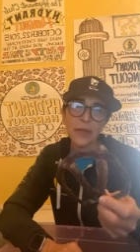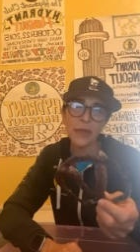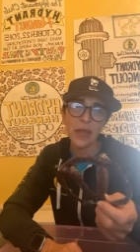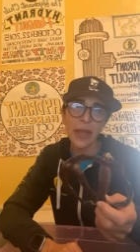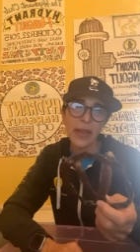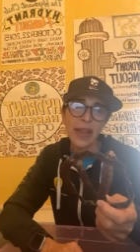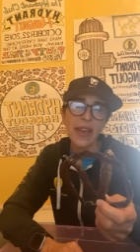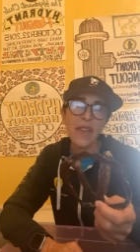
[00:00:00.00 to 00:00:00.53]

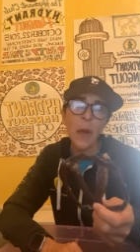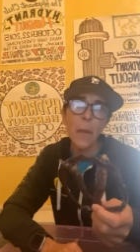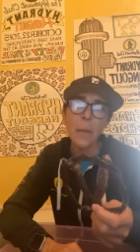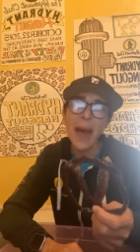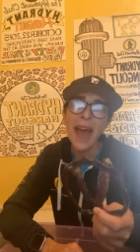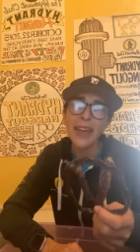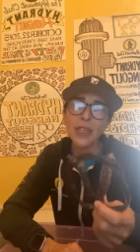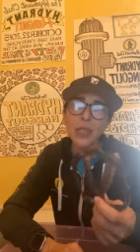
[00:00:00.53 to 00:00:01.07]
kind of a
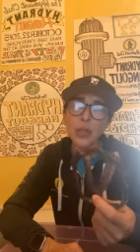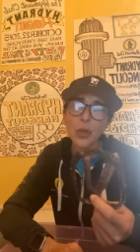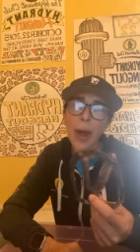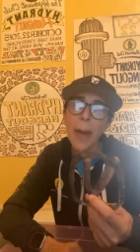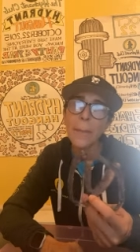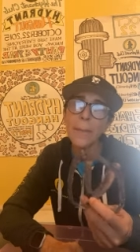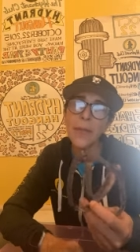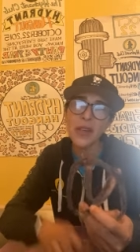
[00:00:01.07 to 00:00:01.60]

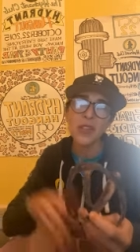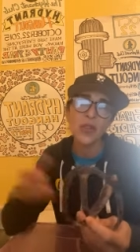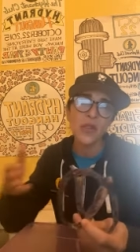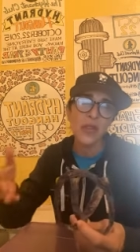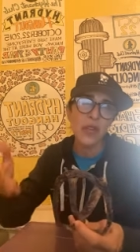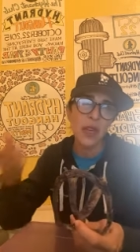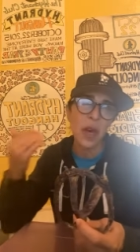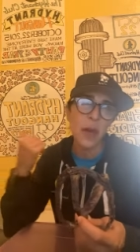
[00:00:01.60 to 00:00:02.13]
backstrap muscle
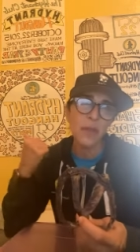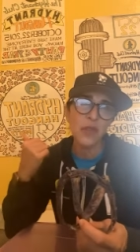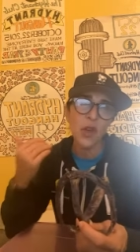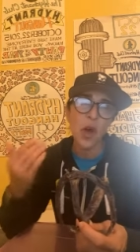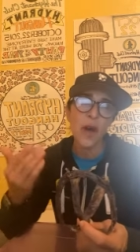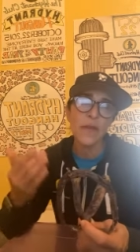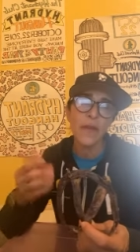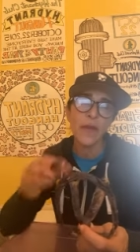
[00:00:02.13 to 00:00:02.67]
that comes
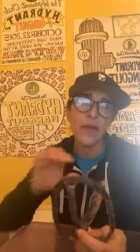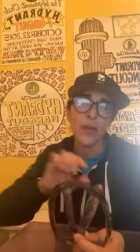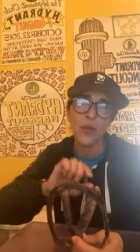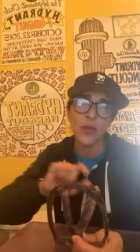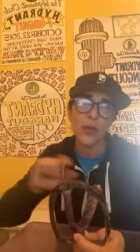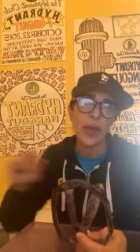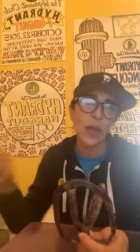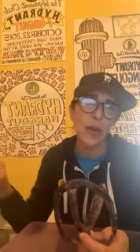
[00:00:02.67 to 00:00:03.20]
off of the the
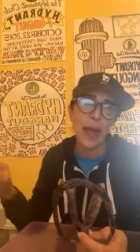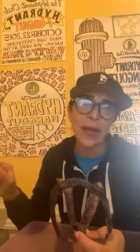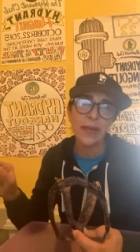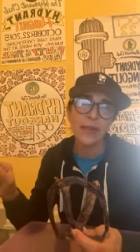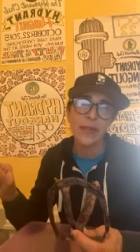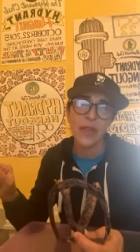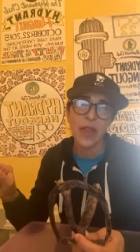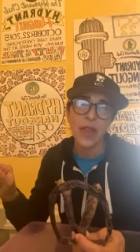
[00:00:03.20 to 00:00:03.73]
rear
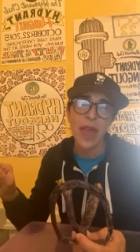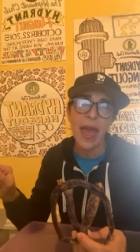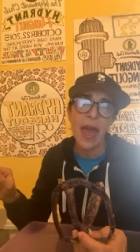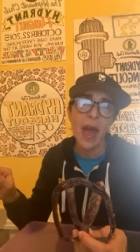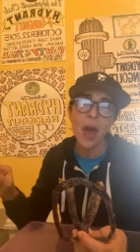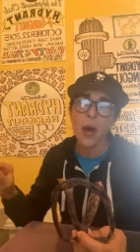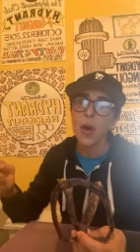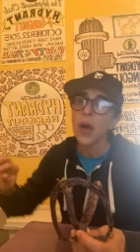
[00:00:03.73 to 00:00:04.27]
end of the
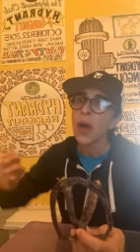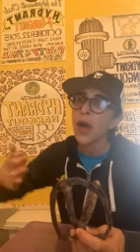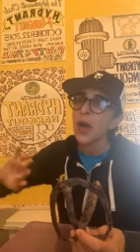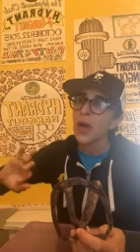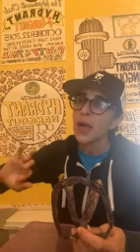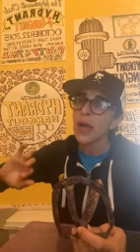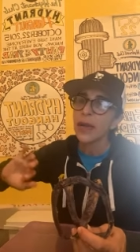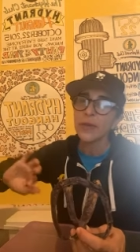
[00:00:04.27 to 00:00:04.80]
cow
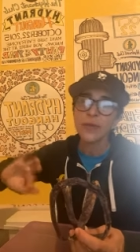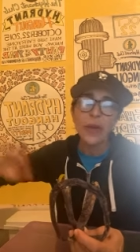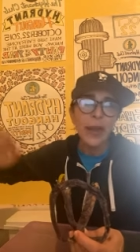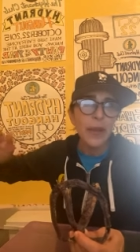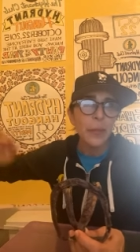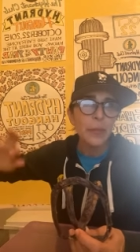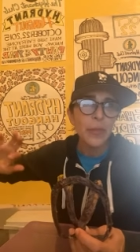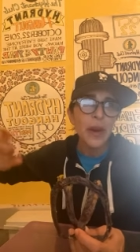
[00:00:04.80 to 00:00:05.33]
kind of
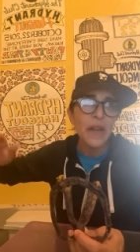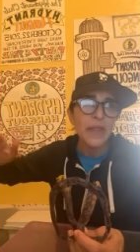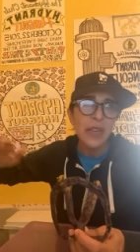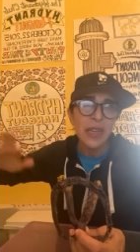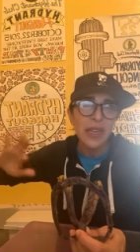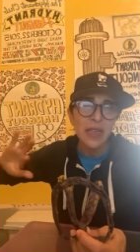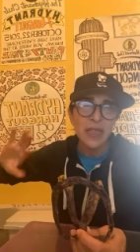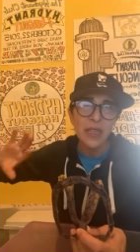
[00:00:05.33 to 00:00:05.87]
right above
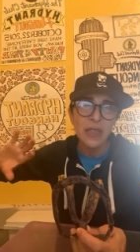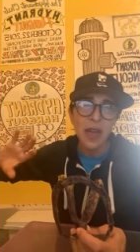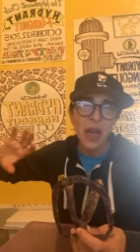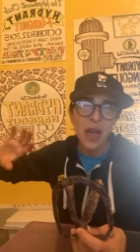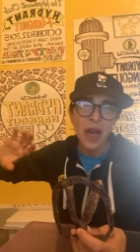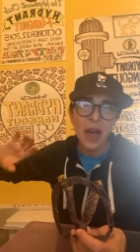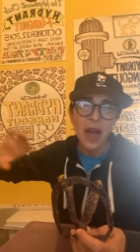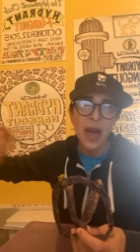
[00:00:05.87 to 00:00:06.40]
its
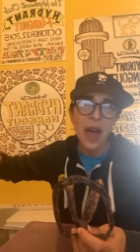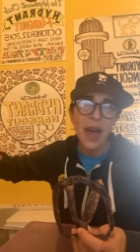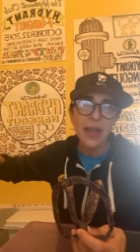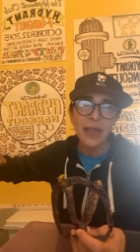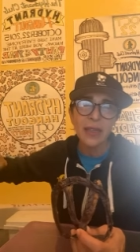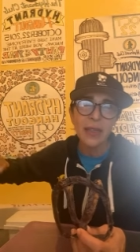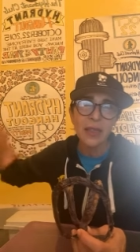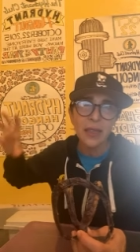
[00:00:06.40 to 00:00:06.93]
uh,
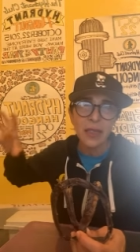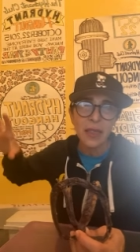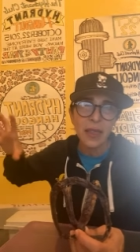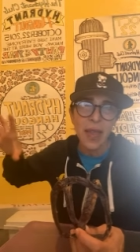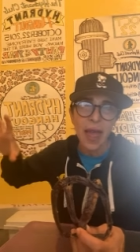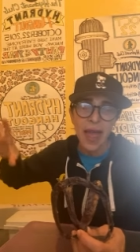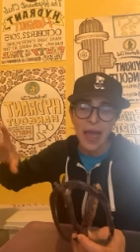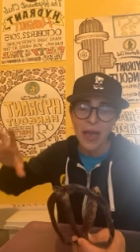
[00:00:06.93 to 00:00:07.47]
hind
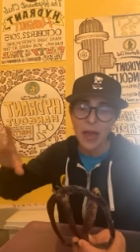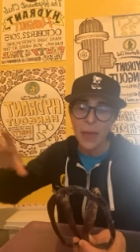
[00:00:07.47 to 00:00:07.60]
leg,